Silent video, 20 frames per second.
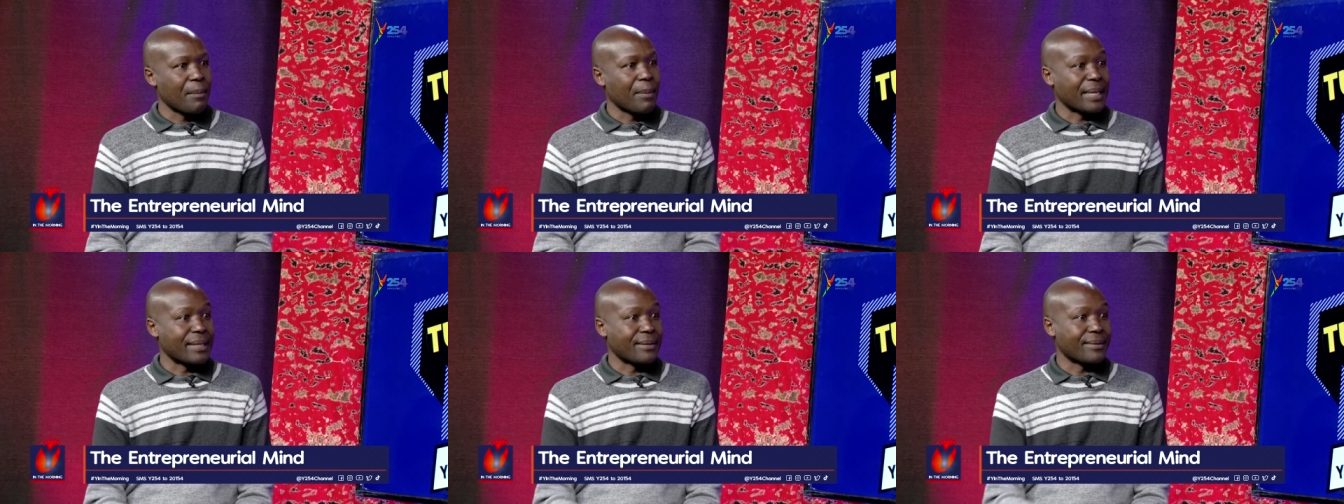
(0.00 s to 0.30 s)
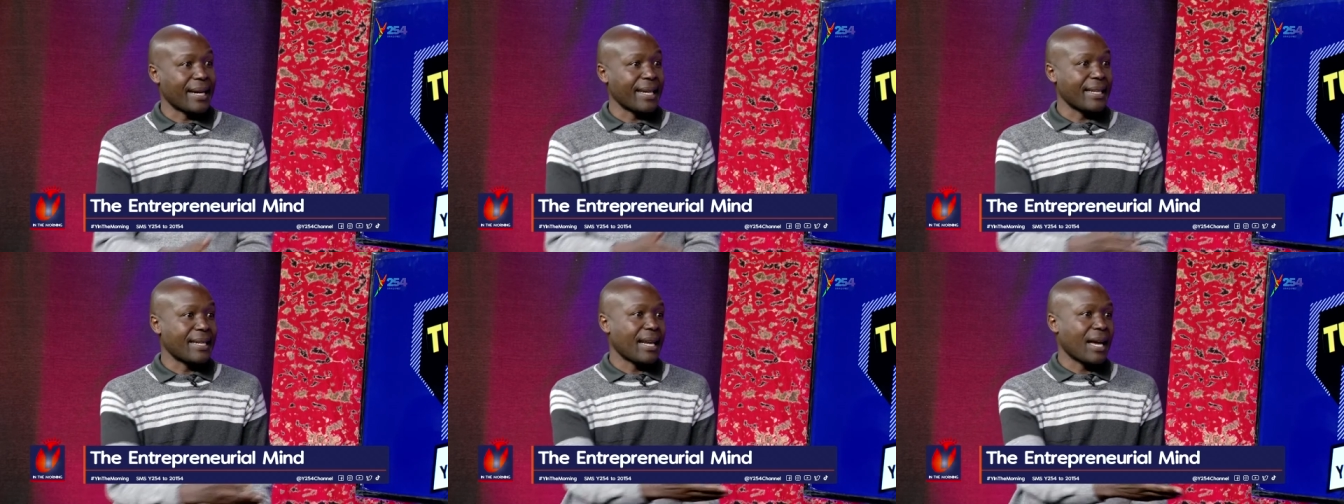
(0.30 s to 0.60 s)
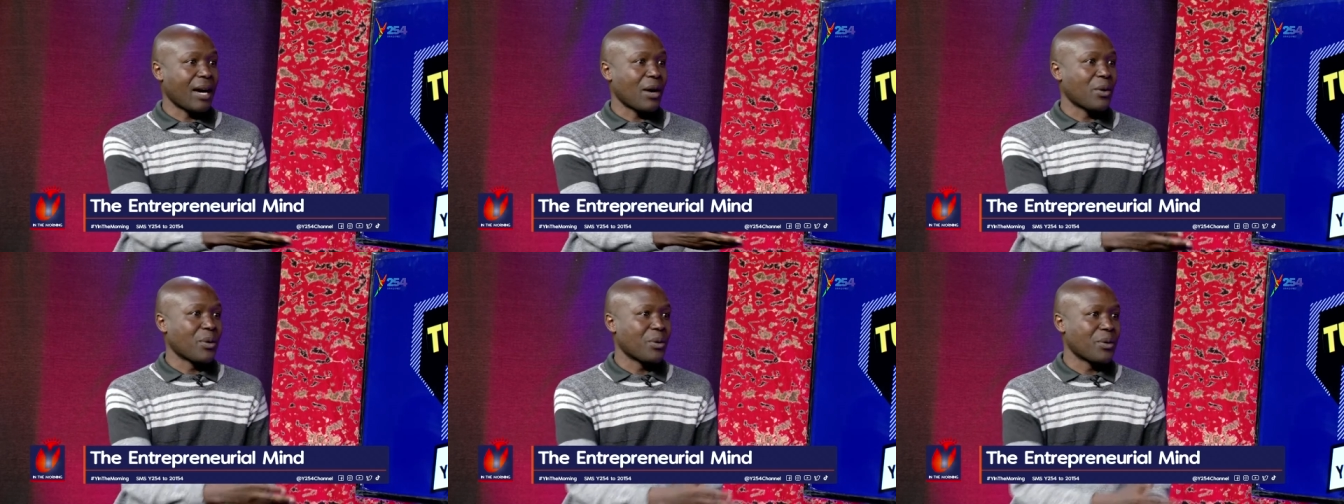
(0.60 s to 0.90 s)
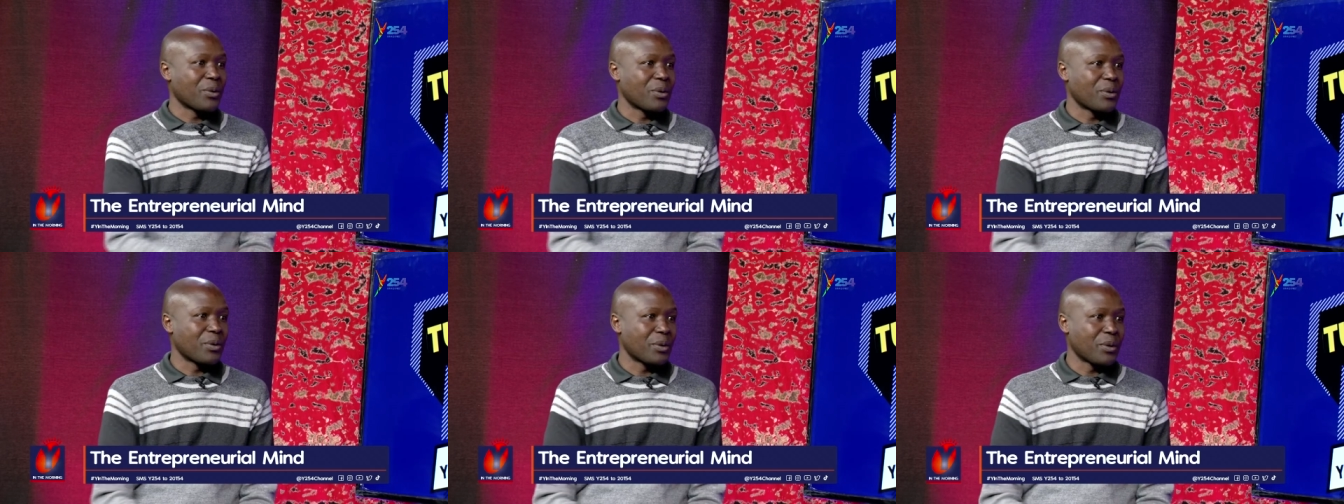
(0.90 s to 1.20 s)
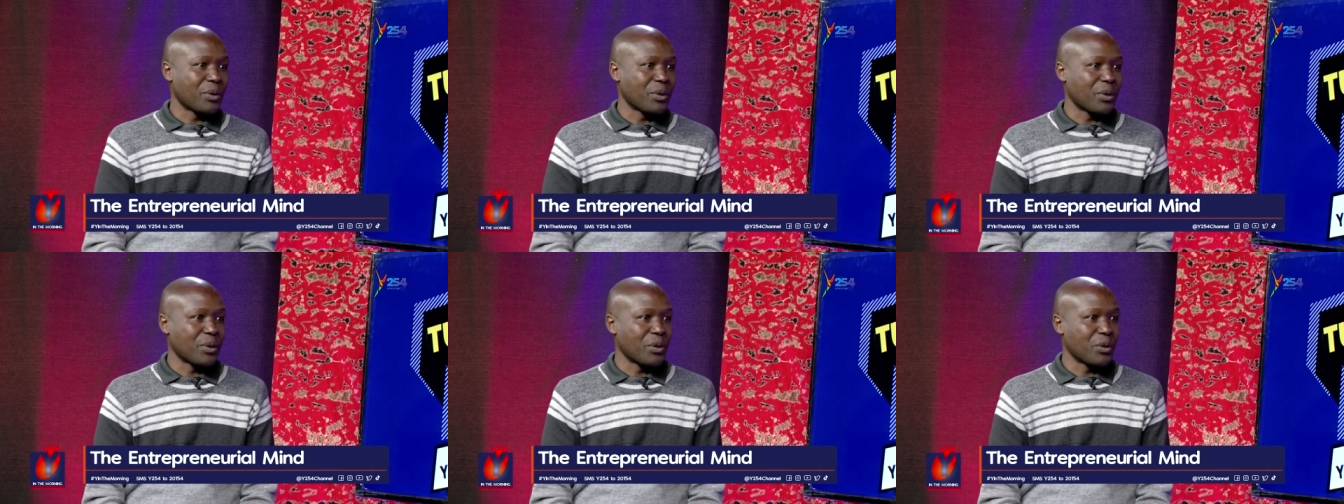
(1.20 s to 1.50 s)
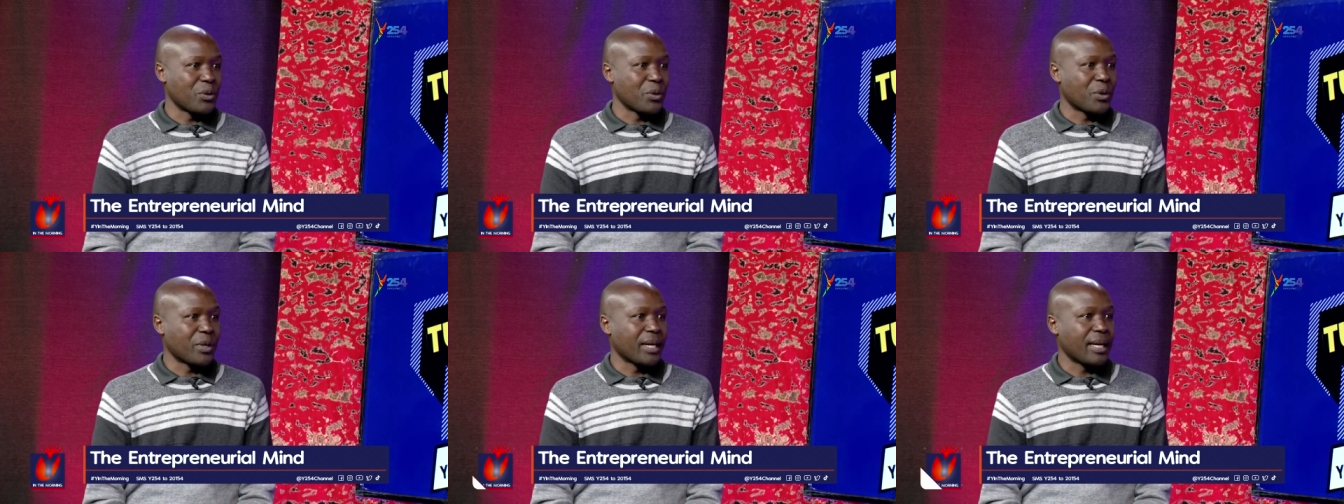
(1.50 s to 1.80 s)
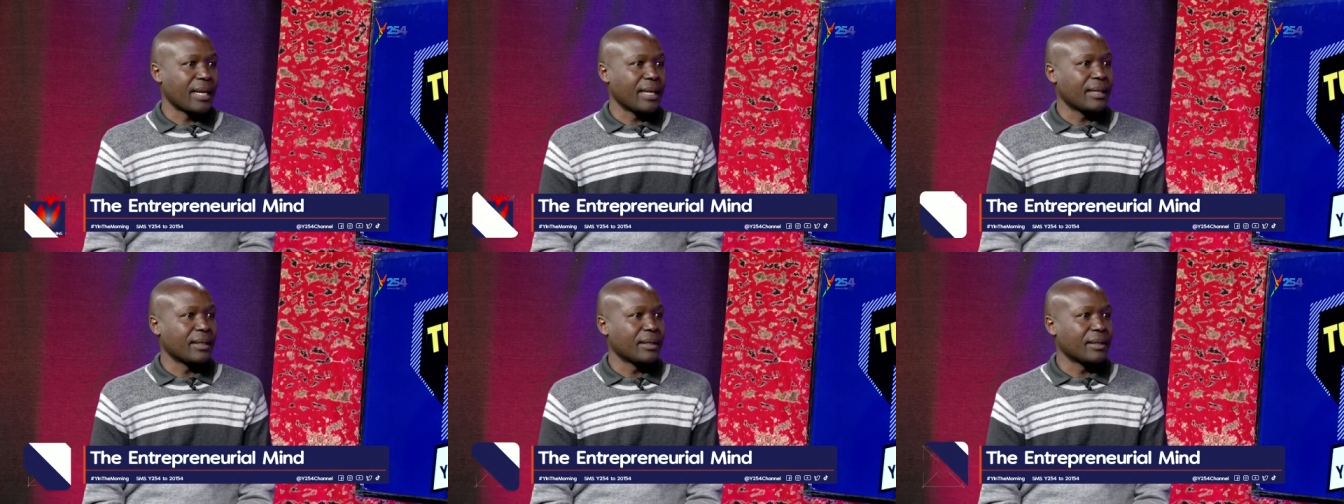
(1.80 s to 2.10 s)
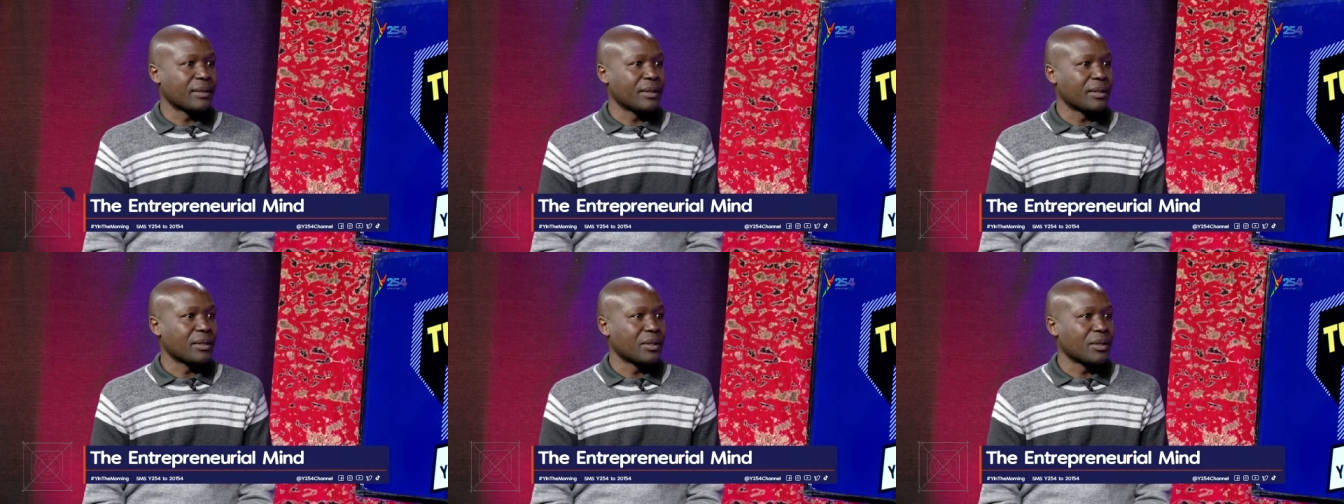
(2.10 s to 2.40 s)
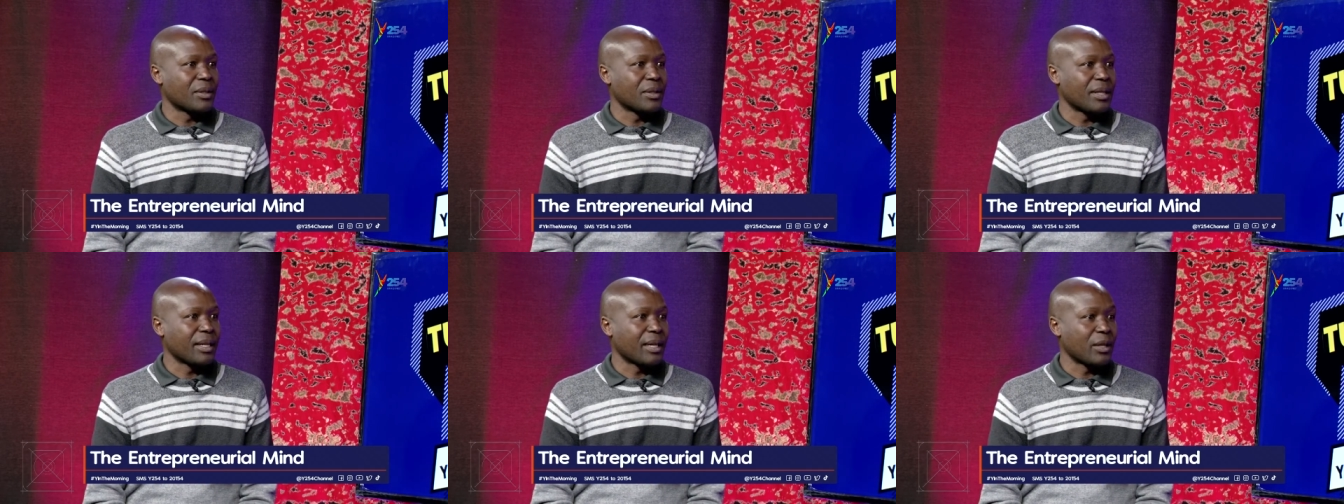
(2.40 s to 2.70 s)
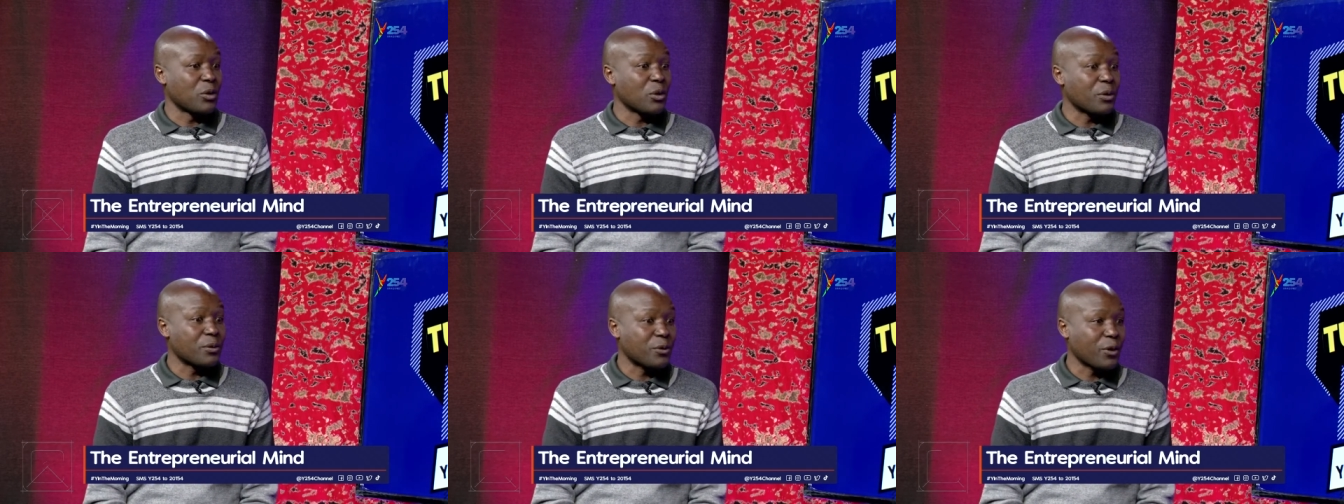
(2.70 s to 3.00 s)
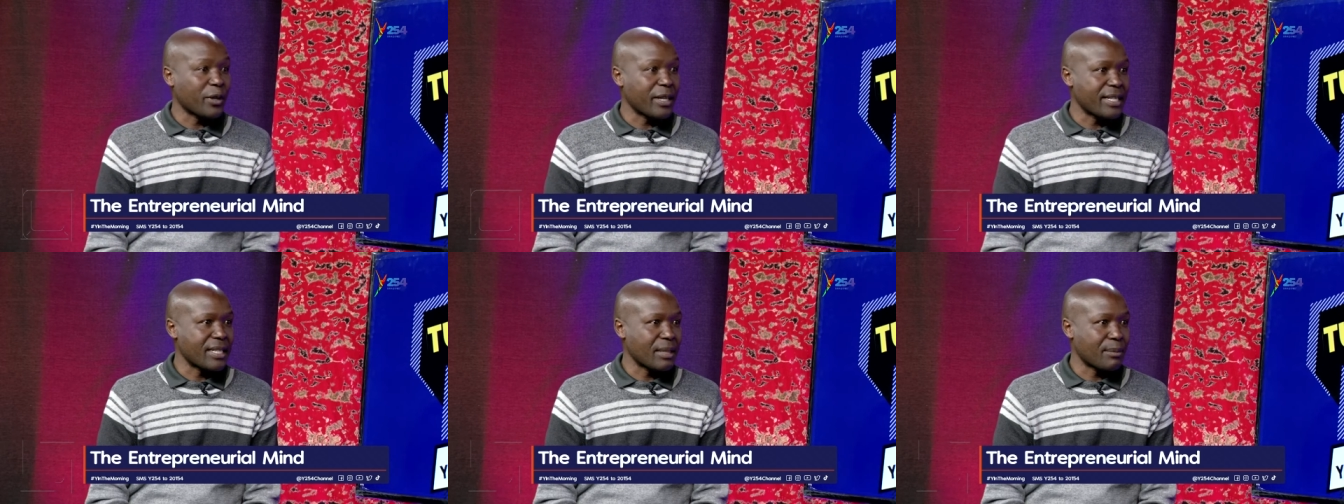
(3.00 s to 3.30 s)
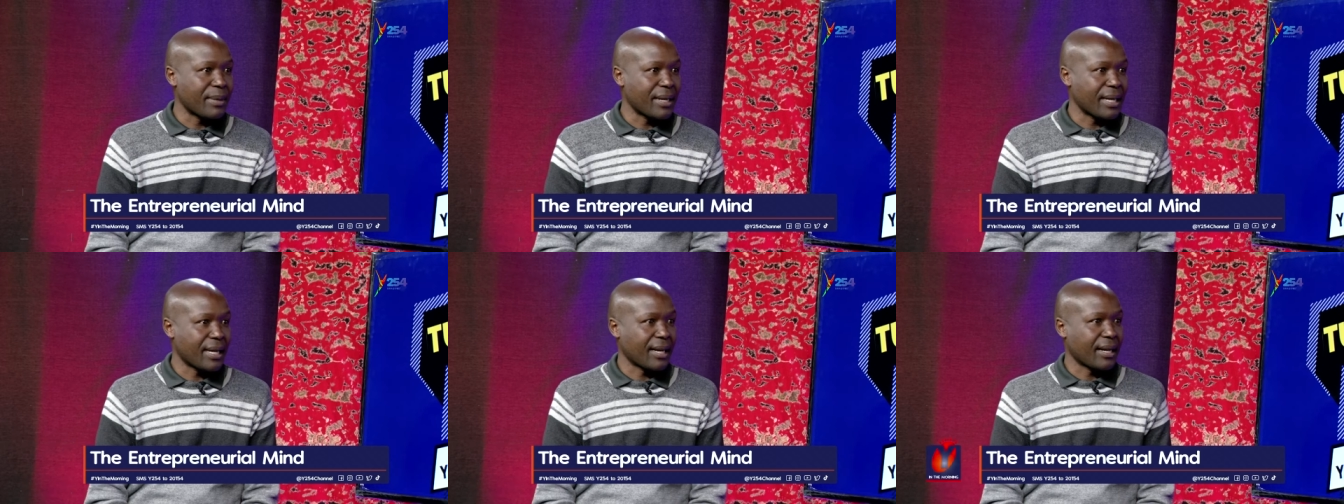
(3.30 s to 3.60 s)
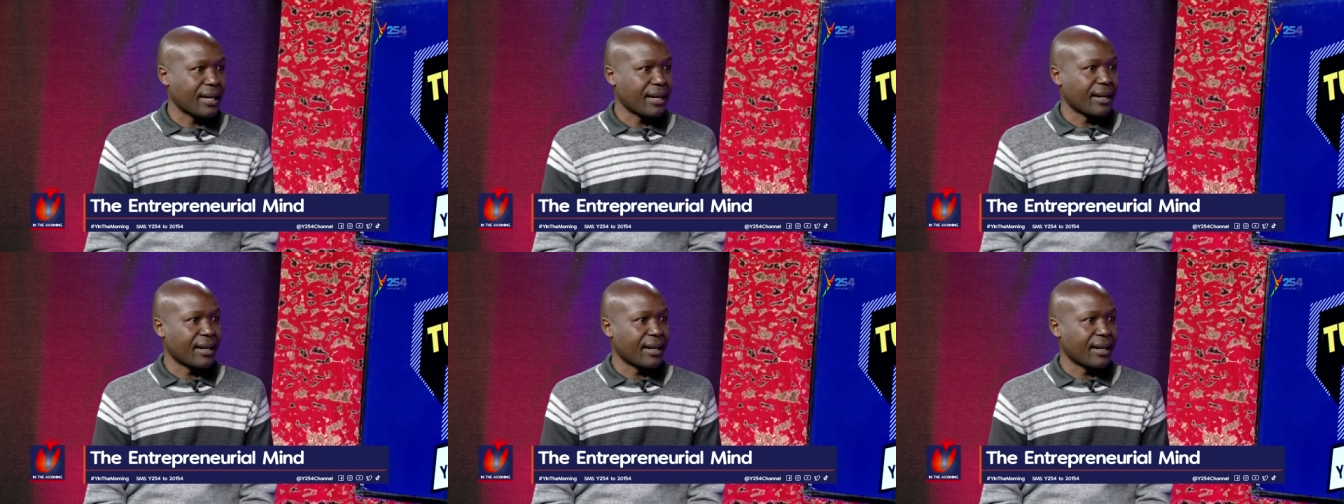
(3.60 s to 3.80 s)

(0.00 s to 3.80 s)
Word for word: But right now, you can, your phone is a bank.